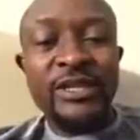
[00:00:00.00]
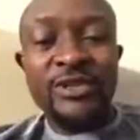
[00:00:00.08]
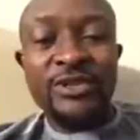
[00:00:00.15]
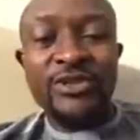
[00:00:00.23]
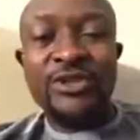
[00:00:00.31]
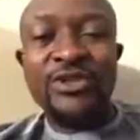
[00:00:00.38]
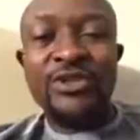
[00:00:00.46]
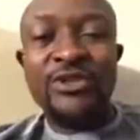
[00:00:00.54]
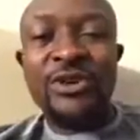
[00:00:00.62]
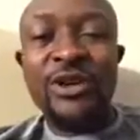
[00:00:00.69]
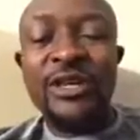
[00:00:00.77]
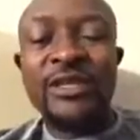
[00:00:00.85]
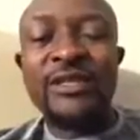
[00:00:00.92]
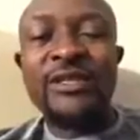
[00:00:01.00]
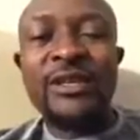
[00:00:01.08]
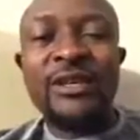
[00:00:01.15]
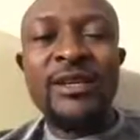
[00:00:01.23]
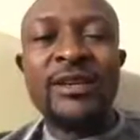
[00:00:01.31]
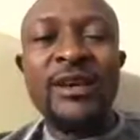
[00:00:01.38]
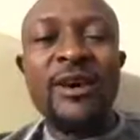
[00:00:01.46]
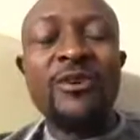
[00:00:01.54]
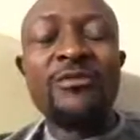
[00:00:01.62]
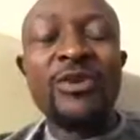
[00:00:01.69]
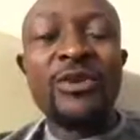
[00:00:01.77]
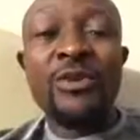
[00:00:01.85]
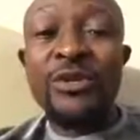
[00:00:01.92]
as you choose to call it, I will
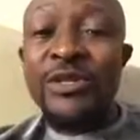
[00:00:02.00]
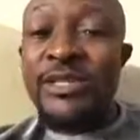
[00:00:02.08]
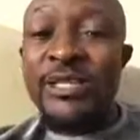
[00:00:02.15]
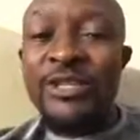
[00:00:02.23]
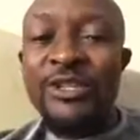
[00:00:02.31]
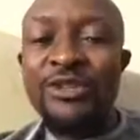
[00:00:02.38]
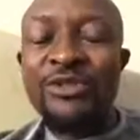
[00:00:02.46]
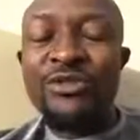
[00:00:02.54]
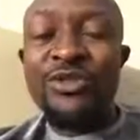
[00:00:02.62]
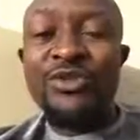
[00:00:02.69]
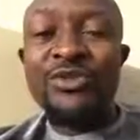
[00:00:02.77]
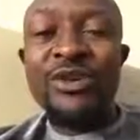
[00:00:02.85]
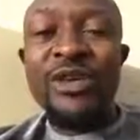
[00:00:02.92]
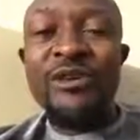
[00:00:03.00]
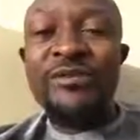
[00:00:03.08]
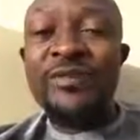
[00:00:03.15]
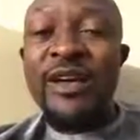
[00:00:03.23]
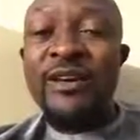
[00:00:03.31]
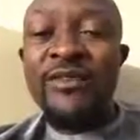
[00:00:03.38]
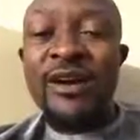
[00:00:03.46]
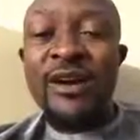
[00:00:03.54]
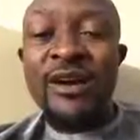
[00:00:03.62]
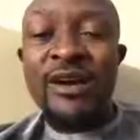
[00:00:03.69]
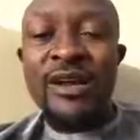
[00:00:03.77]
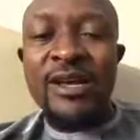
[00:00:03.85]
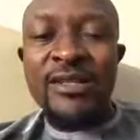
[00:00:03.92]
be hosting you to a five hour
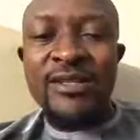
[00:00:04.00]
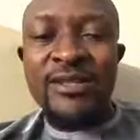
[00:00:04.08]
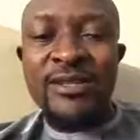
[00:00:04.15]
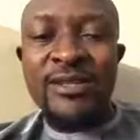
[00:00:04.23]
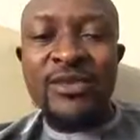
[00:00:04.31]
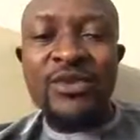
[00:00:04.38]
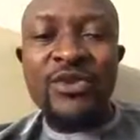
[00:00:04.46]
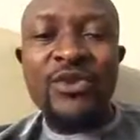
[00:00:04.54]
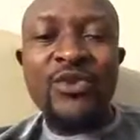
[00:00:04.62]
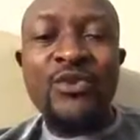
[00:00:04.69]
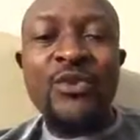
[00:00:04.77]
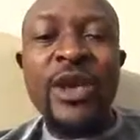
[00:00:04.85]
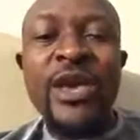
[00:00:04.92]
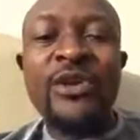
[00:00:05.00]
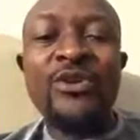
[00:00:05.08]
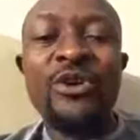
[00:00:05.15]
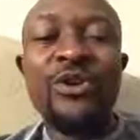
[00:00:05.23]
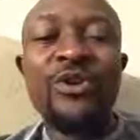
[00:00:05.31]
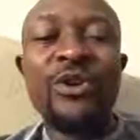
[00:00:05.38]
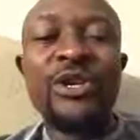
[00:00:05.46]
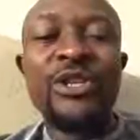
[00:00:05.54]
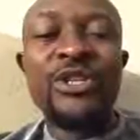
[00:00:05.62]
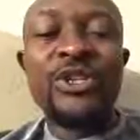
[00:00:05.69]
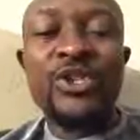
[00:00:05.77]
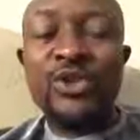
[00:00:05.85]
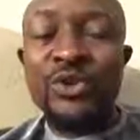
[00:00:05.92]
class where you're going
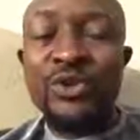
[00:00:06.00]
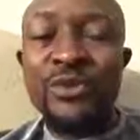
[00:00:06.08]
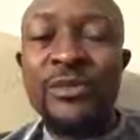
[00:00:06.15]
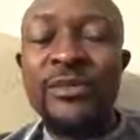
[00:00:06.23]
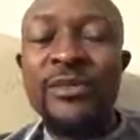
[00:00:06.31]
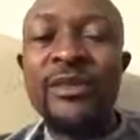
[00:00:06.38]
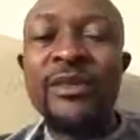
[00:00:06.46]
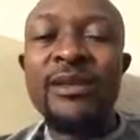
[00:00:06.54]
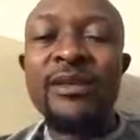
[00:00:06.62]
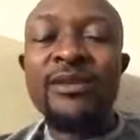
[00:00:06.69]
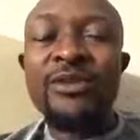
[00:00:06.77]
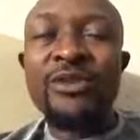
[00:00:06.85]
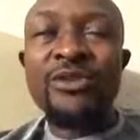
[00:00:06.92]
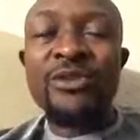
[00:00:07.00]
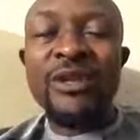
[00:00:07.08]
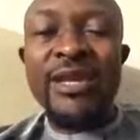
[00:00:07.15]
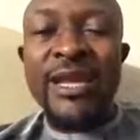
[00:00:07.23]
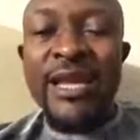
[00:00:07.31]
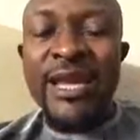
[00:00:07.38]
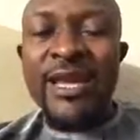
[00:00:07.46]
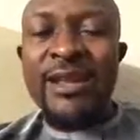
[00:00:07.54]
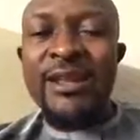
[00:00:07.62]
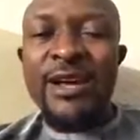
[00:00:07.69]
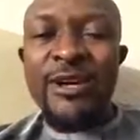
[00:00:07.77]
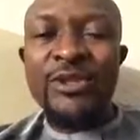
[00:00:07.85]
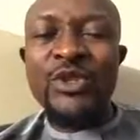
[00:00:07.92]
to, you know, learn
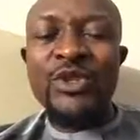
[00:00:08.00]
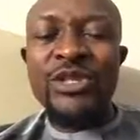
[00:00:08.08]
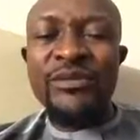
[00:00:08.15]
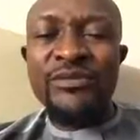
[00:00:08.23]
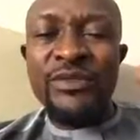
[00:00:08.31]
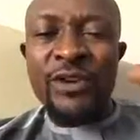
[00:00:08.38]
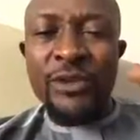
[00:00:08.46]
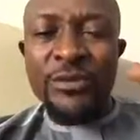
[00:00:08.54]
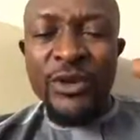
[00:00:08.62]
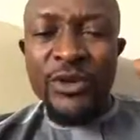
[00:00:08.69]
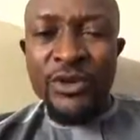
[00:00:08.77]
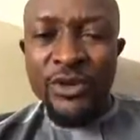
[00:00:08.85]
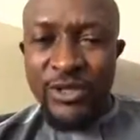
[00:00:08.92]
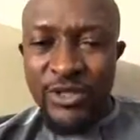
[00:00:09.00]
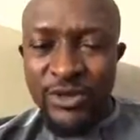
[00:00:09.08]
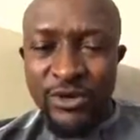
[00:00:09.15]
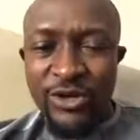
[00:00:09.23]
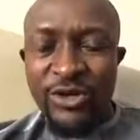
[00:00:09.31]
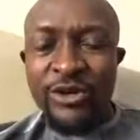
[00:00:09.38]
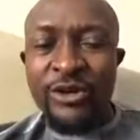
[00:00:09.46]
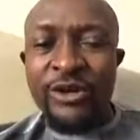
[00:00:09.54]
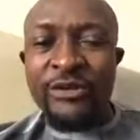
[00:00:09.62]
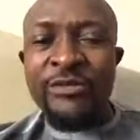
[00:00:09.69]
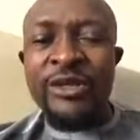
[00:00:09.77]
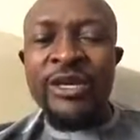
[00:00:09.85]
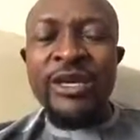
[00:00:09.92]
how to develop a course
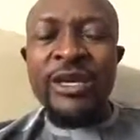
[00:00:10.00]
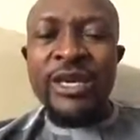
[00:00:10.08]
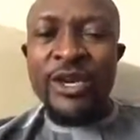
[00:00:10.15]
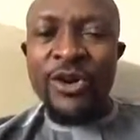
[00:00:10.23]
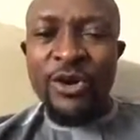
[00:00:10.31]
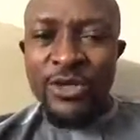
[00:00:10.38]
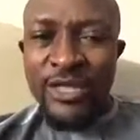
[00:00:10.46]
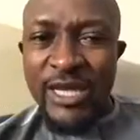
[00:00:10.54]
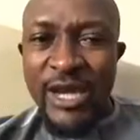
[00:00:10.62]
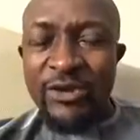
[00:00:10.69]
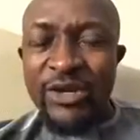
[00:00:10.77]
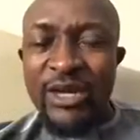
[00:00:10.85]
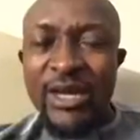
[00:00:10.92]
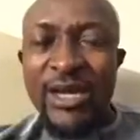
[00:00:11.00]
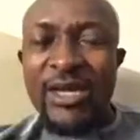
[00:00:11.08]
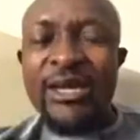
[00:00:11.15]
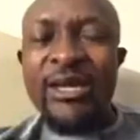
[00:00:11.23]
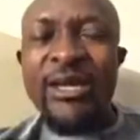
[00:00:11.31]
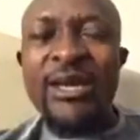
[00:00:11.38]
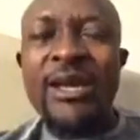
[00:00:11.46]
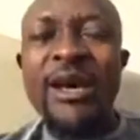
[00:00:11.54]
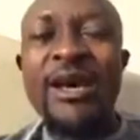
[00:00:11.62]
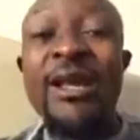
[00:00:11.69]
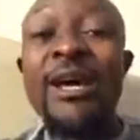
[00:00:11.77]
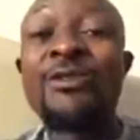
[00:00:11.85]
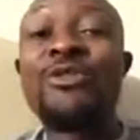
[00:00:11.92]
curriculum, a course outline,
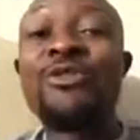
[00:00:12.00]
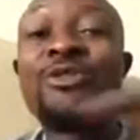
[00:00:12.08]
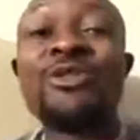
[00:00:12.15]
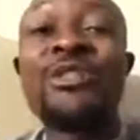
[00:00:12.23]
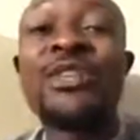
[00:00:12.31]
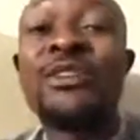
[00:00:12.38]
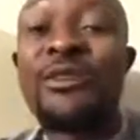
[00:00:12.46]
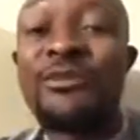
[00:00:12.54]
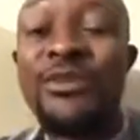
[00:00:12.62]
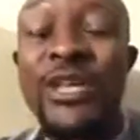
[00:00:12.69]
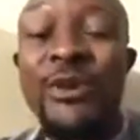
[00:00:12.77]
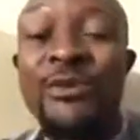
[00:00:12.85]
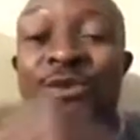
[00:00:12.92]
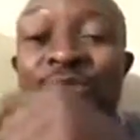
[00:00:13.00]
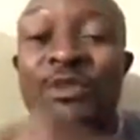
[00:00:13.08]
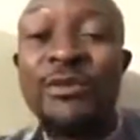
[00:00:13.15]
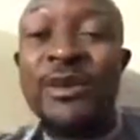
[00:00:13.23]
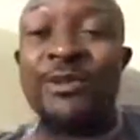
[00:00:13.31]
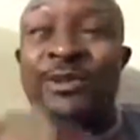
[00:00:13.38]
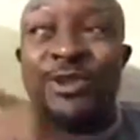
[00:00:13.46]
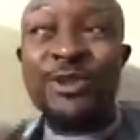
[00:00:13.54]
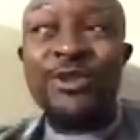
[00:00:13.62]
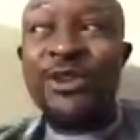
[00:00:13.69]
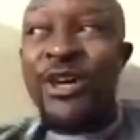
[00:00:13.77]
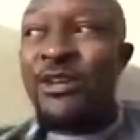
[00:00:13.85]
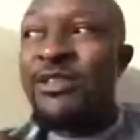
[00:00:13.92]
and how to use a computer. I will use my, I will show
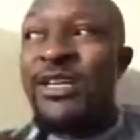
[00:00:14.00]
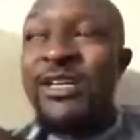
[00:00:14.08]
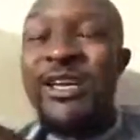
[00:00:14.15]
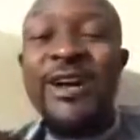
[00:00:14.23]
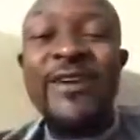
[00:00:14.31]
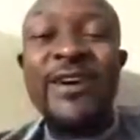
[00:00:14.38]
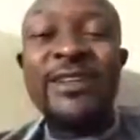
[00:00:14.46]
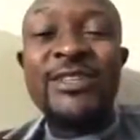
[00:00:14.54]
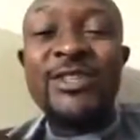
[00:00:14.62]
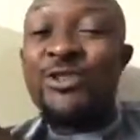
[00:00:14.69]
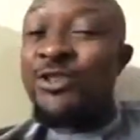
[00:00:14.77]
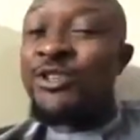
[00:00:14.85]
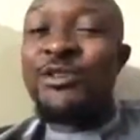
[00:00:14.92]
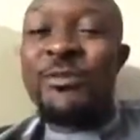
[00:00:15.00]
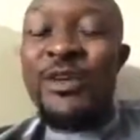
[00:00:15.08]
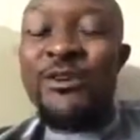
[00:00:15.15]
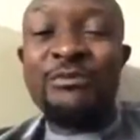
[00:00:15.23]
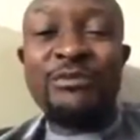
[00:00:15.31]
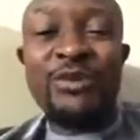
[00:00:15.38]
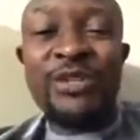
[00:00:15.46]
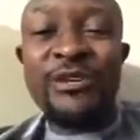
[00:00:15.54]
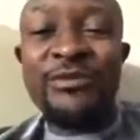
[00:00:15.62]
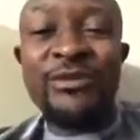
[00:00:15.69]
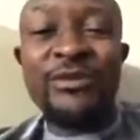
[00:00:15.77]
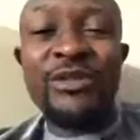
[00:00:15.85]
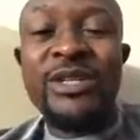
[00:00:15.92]
you how to how I structure my computer
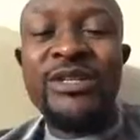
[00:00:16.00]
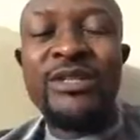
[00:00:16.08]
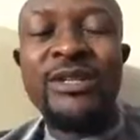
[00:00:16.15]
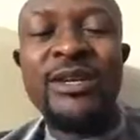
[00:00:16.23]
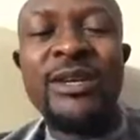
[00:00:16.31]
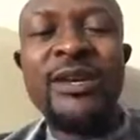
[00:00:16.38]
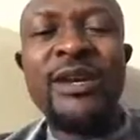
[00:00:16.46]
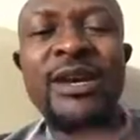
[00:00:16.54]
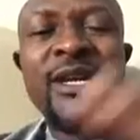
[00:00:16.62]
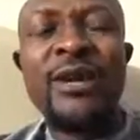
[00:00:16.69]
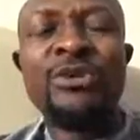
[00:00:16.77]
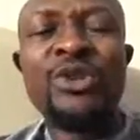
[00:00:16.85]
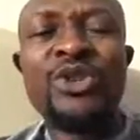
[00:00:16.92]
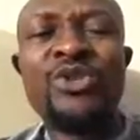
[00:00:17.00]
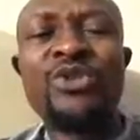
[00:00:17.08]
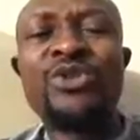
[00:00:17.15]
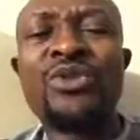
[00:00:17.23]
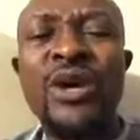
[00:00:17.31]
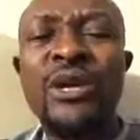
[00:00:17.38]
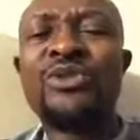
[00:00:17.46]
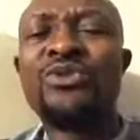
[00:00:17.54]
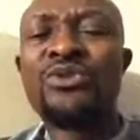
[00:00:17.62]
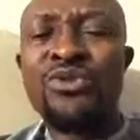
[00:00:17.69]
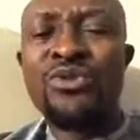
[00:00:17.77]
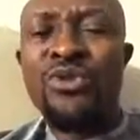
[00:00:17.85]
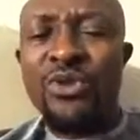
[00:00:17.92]
folders, and I will show you how to
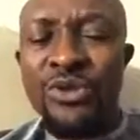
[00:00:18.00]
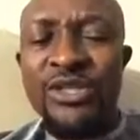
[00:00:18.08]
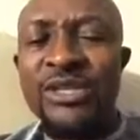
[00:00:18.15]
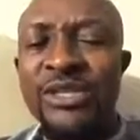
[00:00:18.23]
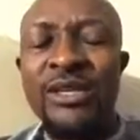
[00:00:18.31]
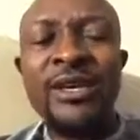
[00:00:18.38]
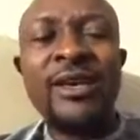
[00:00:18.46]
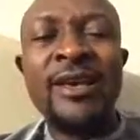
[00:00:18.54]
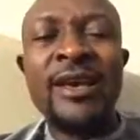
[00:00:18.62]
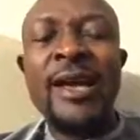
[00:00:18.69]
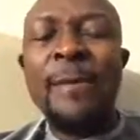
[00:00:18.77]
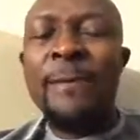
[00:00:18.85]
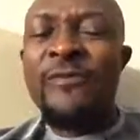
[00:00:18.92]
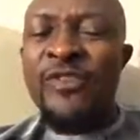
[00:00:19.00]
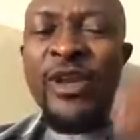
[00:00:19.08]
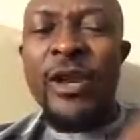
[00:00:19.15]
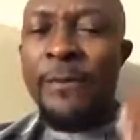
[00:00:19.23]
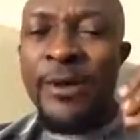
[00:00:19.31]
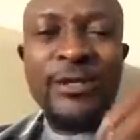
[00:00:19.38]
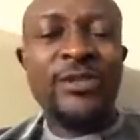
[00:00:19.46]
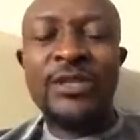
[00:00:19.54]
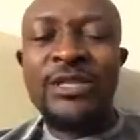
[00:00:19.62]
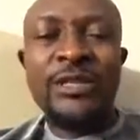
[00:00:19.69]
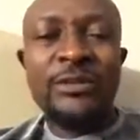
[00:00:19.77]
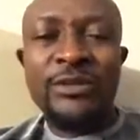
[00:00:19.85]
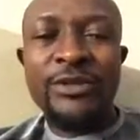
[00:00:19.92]
do coaching. I'm very passionate
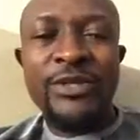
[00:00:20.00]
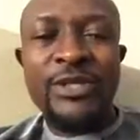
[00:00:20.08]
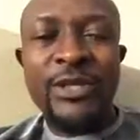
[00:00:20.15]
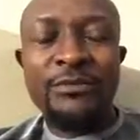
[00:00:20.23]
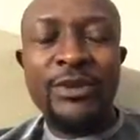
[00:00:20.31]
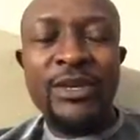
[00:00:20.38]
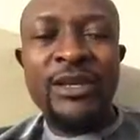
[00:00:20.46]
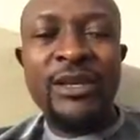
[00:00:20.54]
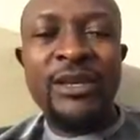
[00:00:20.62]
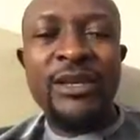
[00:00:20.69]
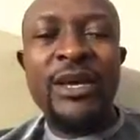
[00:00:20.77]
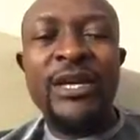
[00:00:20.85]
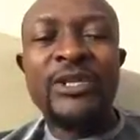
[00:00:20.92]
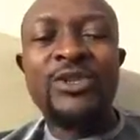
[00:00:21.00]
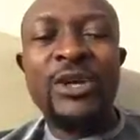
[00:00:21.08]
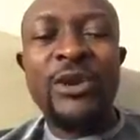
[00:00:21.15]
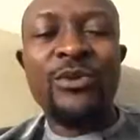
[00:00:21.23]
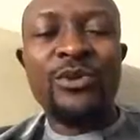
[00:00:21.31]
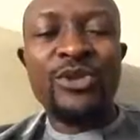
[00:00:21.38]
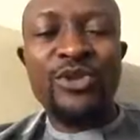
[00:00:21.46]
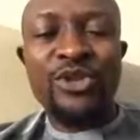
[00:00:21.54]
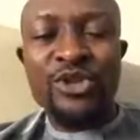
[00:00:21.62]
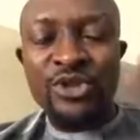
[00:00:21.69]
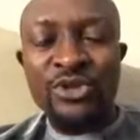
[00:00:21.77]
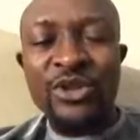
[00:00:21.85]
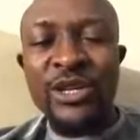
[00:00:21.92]
about this topic, and so I want to
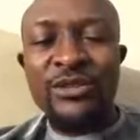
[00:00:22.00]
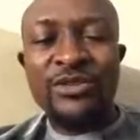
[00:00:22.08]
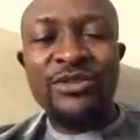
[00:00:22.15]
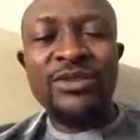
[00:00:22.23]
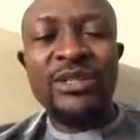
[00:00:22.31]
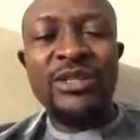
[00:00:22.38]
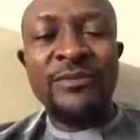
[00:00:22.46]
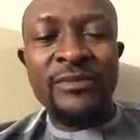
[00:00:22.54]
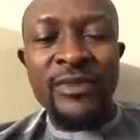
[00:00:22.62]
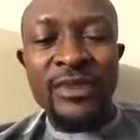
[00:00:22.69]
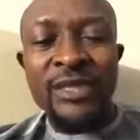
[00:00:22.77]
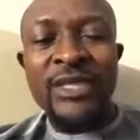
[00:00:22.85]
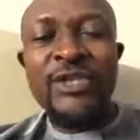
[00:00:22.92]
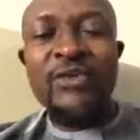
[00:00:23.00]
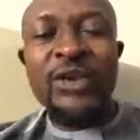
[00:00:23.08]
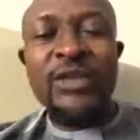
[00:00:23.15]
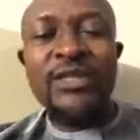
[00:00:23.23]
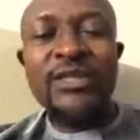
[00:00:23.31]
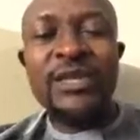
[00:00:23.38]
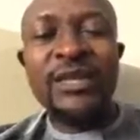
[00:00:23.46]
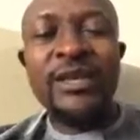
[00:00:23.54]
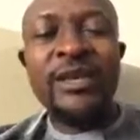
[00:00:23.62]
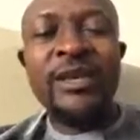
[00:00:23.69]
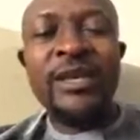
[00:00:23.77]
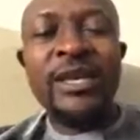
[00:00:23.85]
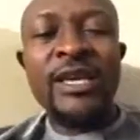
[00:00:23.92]
show you how to do it this Wednesday,
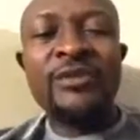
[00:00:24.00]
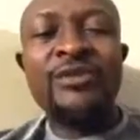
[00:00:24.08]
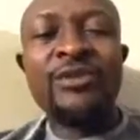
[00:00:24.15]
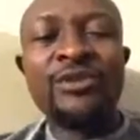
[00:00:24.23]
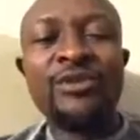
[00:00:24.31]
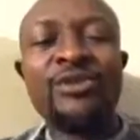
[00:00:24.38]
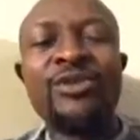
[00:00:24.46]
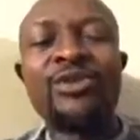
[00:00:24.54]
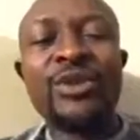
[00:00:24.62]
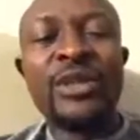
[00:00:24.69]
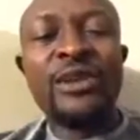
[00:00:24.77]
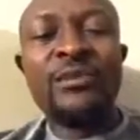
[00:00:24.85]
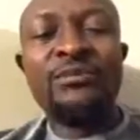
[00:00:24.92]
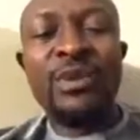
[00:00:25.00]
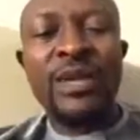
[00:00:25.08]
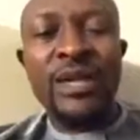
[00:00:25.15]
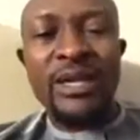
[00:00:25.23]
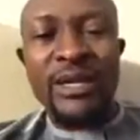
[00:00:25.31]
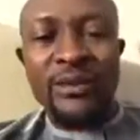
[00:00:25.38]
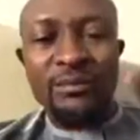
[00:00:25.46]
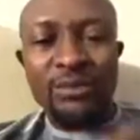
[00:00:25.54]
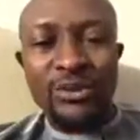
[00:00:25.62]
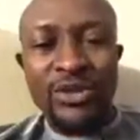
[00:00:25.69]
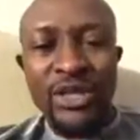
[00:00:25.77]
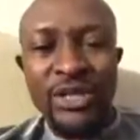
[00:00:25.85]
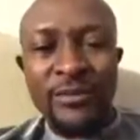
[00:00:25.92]
if you know you will not be in
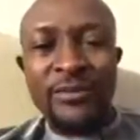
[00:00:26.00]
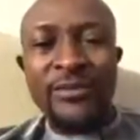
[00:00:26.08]
Abuja,